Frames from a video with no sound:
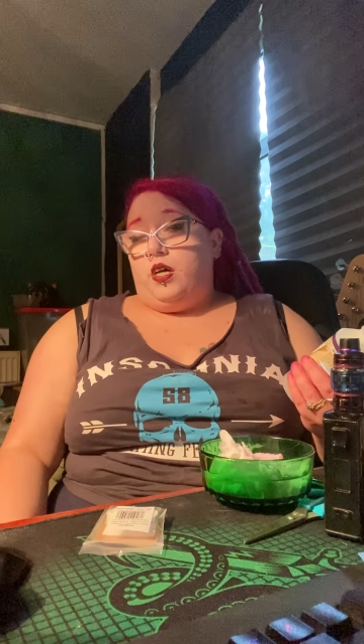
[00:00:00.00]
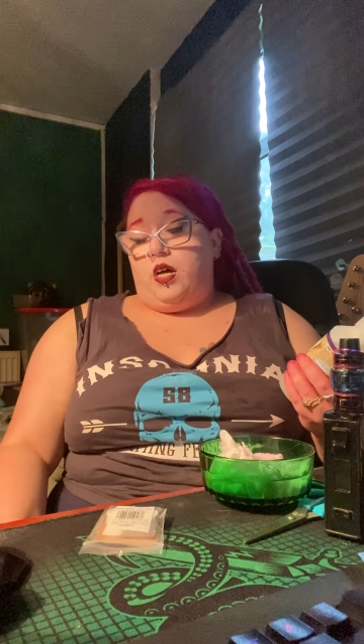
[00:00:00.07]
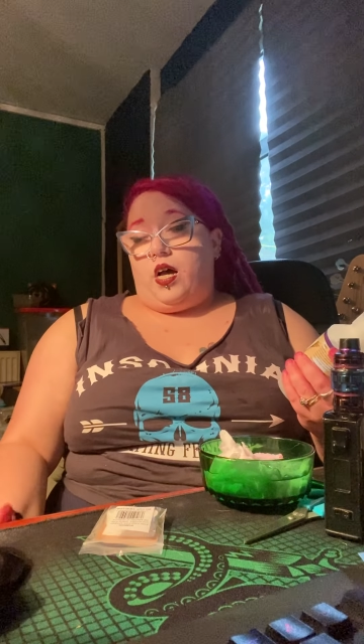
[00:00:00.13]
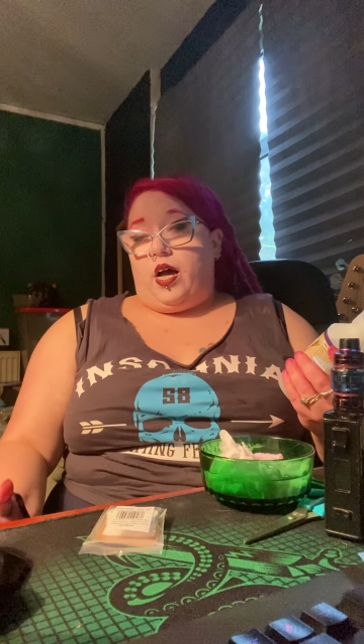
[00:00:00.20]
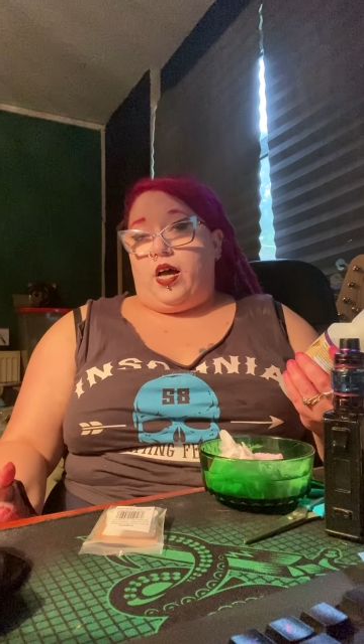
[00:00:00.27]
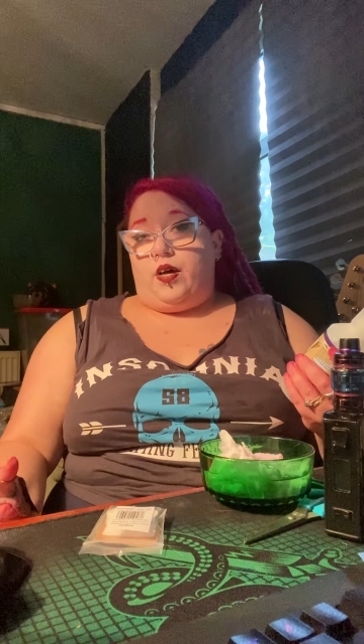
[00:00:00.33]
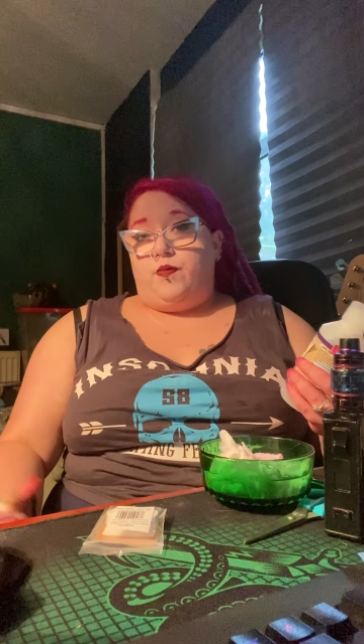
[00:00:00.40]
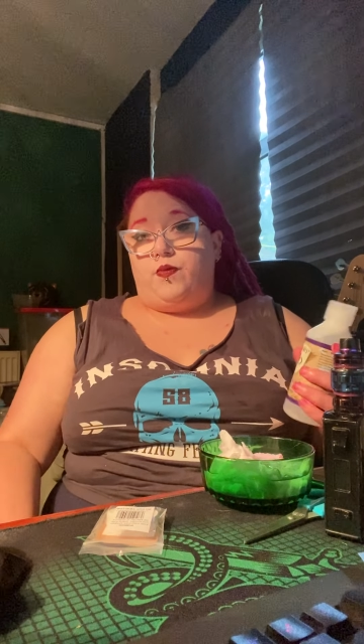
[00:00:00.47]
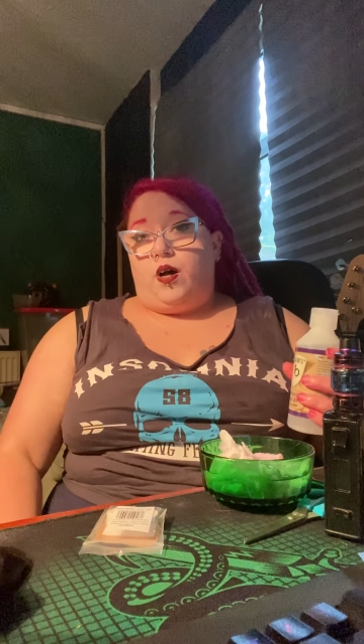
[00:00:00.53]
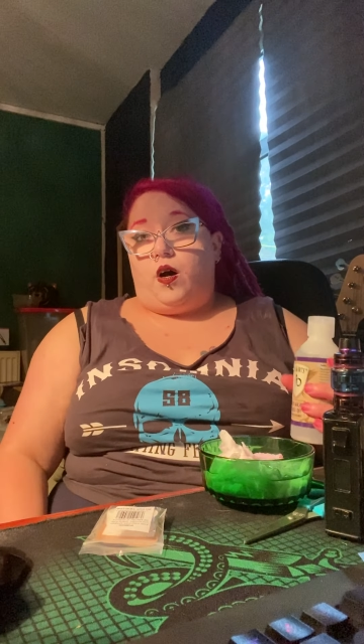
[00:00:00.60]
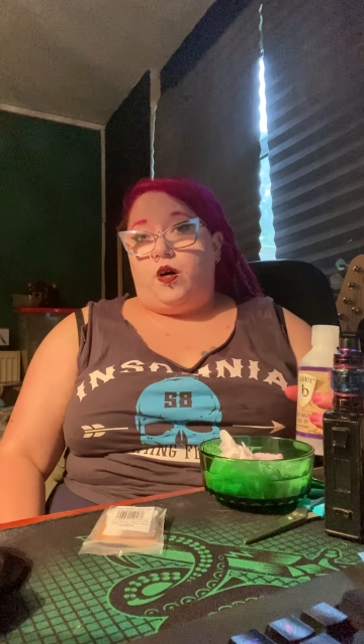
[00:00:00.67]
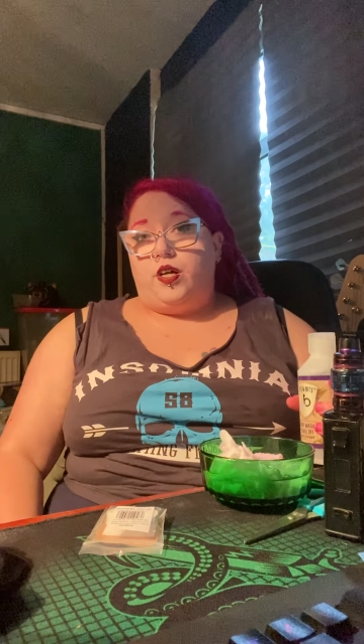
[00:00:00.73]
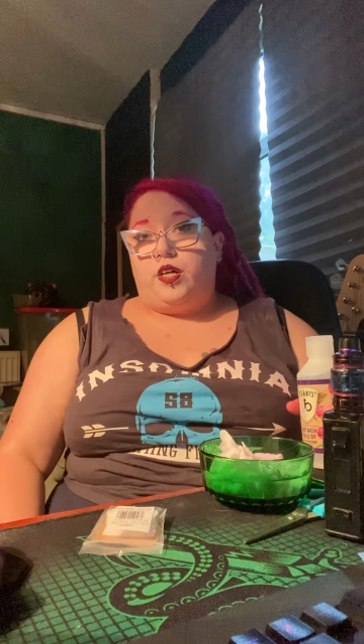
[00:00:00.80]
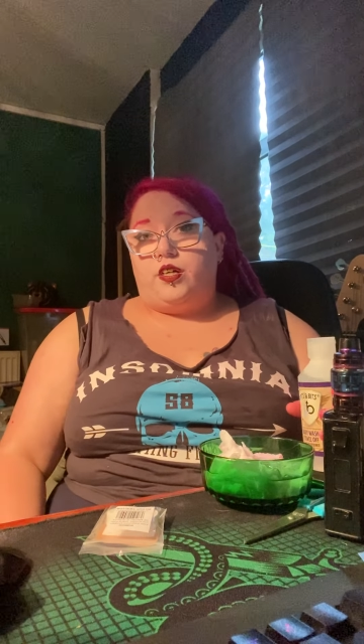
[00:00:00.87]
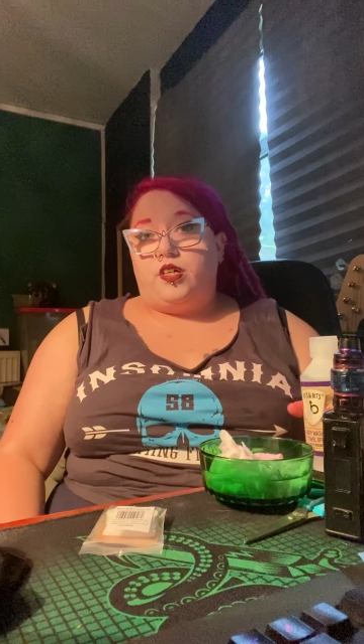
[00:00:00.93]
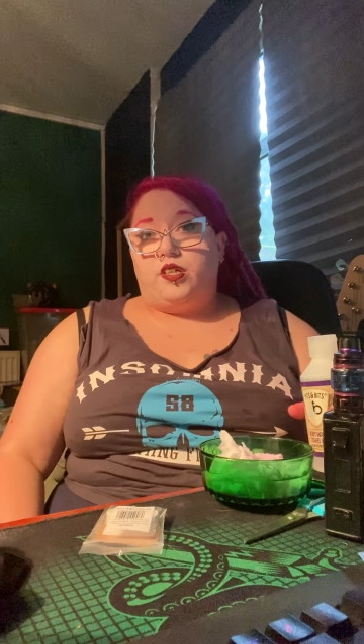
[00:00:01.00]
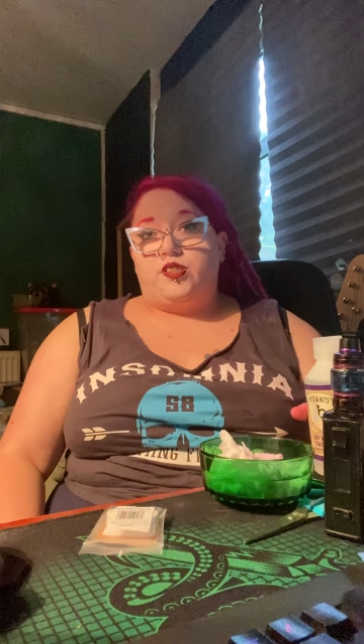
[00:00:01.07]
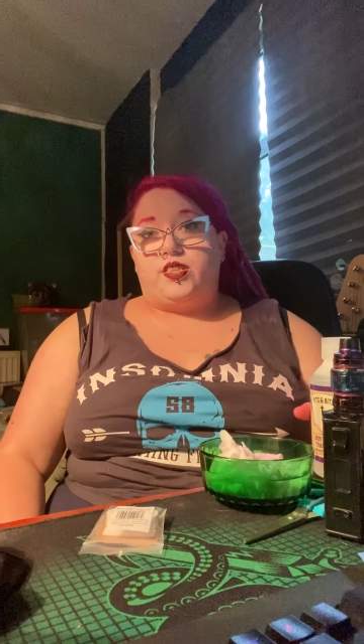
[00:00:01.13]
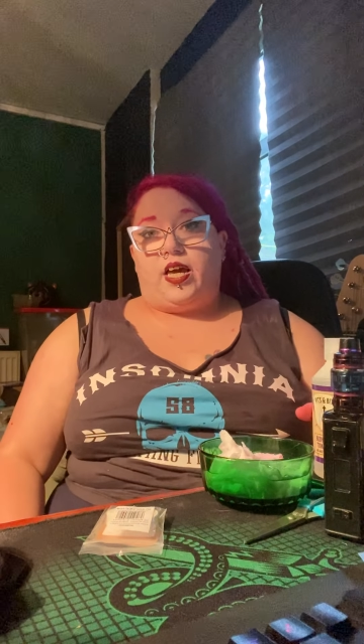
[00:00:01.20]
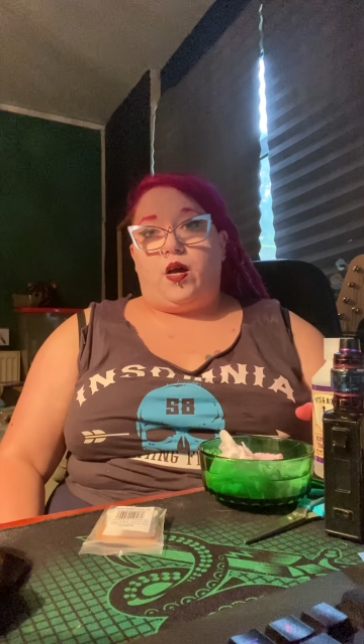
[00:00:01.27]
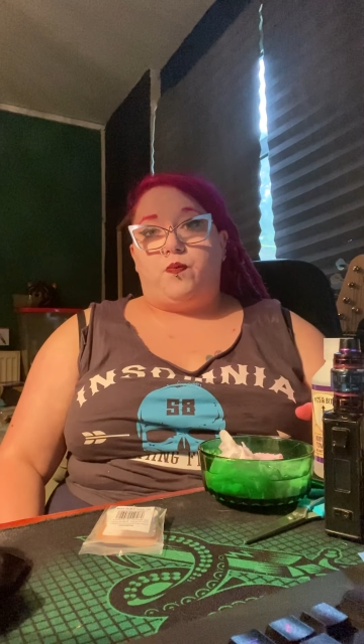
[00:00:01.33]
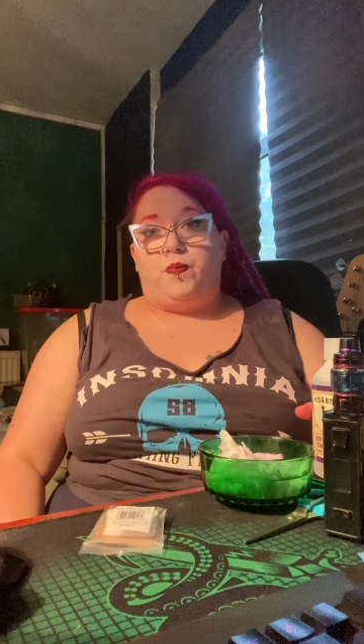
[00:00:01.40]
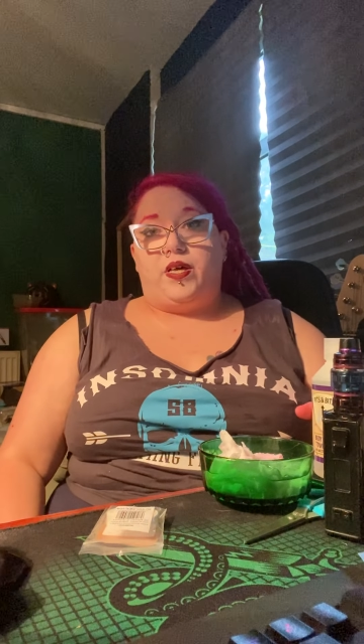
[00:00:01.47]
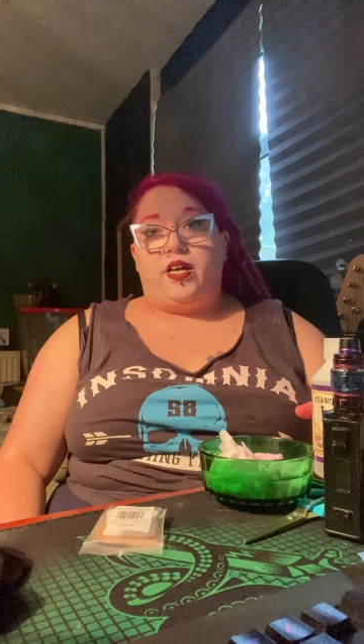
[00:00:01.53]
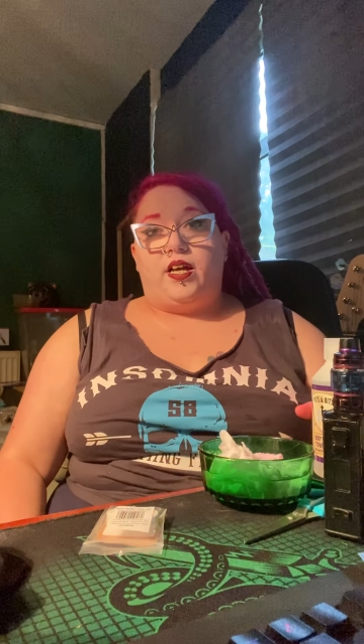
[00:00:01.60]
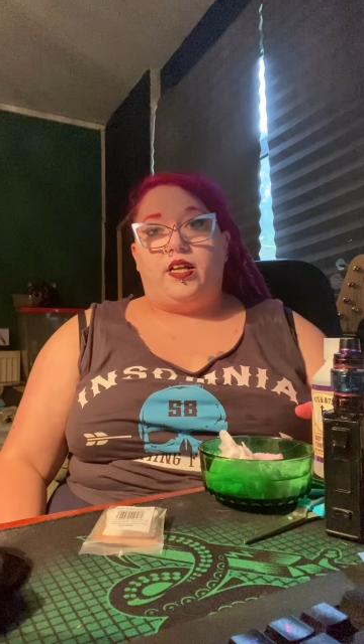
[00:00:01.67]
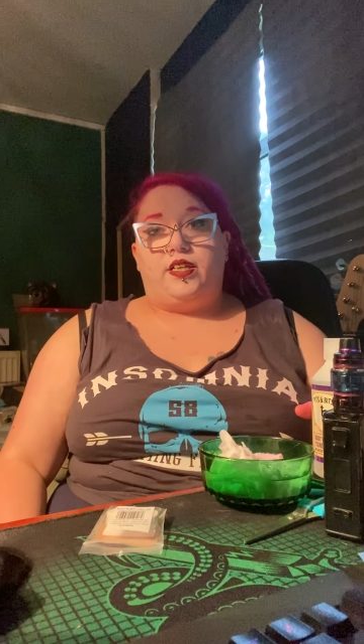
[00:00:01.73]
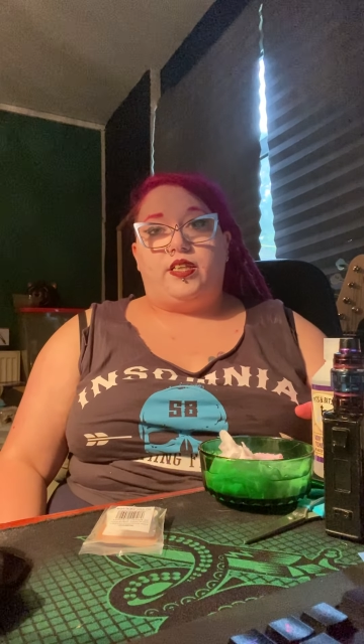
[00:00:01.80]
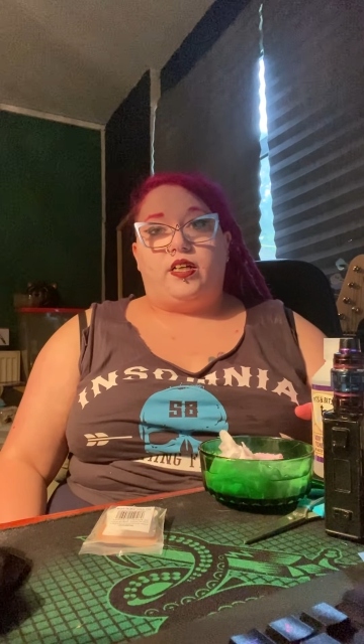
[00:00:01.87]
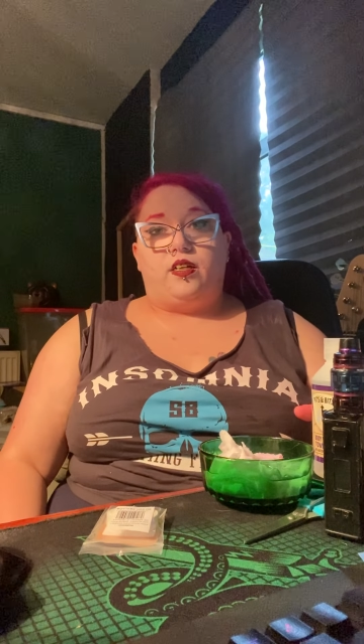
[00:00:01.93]
hikers, camping,
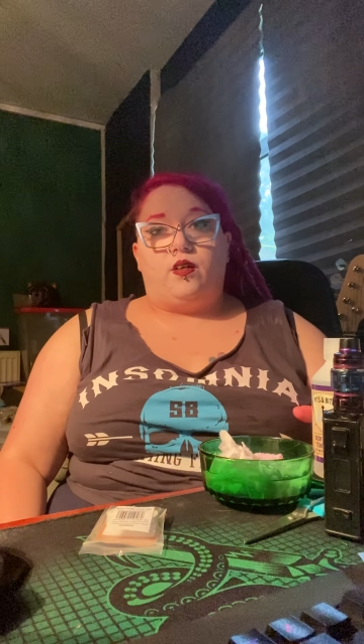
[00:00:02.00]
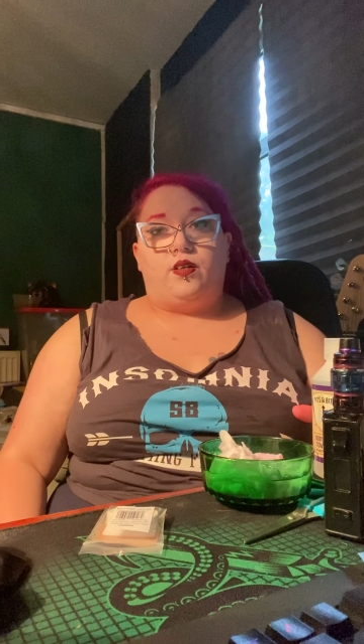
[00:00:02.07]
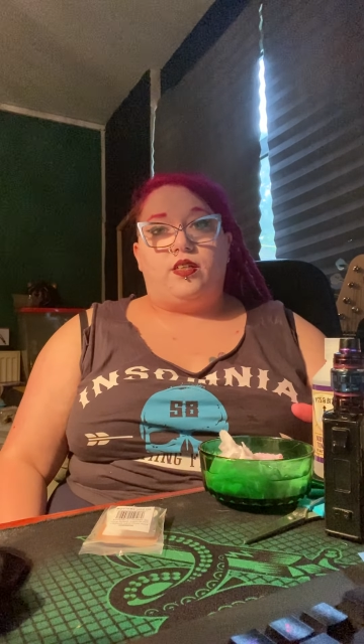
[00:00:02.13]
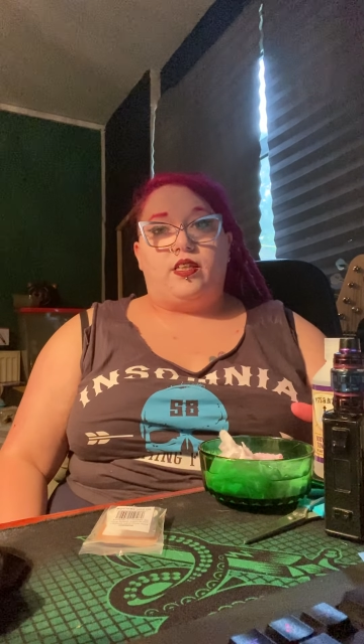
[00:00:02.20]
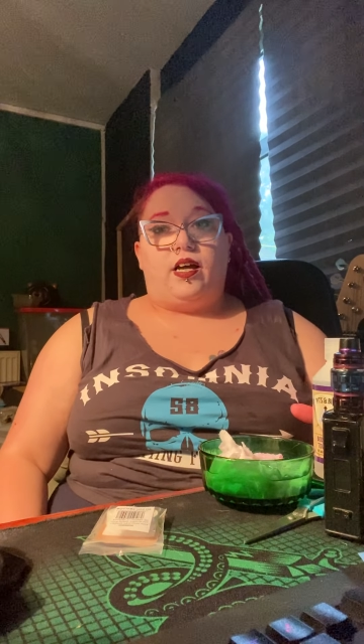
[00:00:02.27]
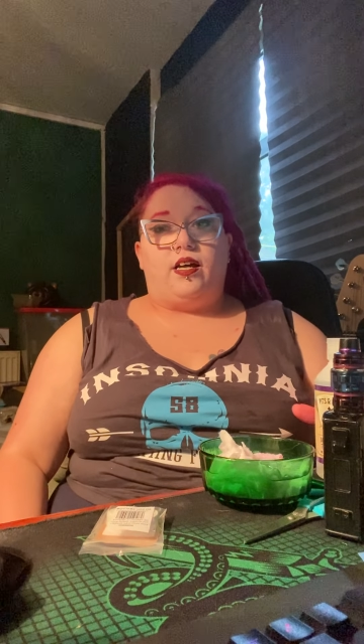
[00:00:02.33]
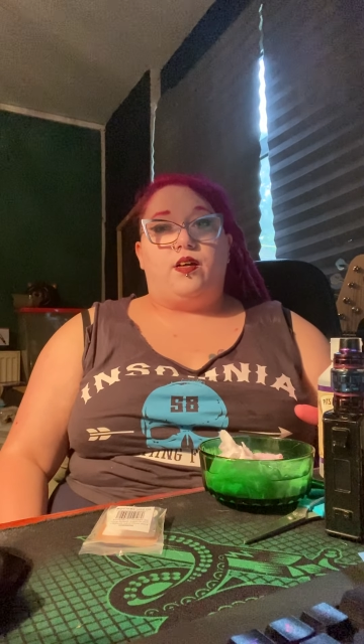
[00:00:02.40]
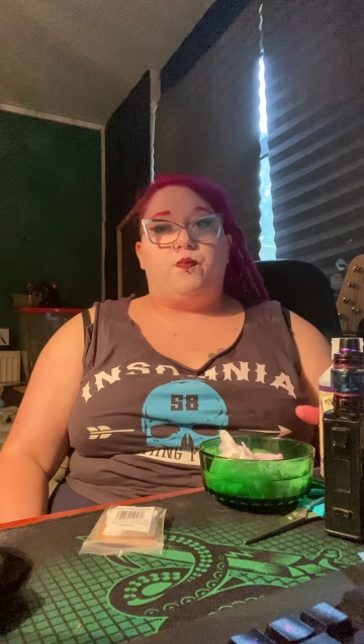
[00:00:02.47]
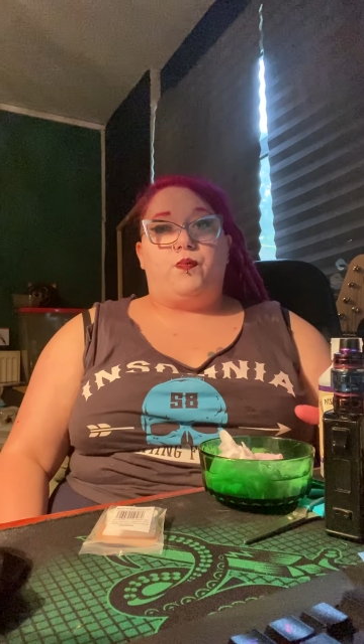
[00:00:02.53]
anything like that.